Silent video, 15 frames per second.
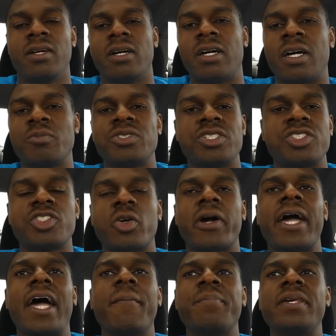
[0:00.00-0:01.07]
uh, I'm just so
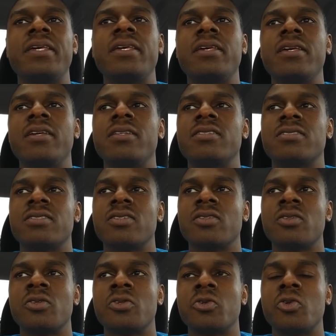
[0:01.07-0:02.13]
happy
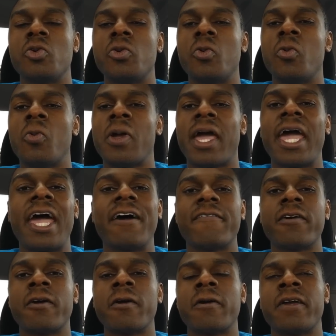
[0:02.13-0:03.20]
to
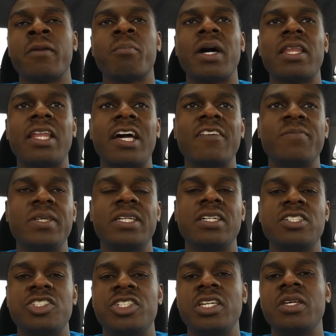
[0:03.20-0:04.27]
have her in my life
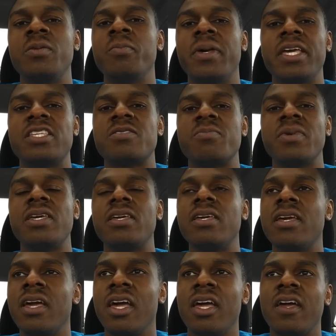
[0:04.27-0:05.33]
because she makes
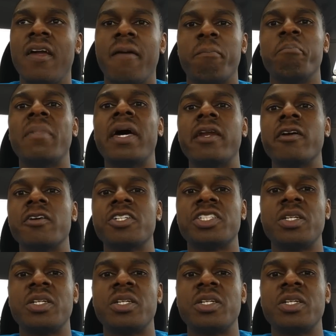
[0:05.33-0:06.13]
me better.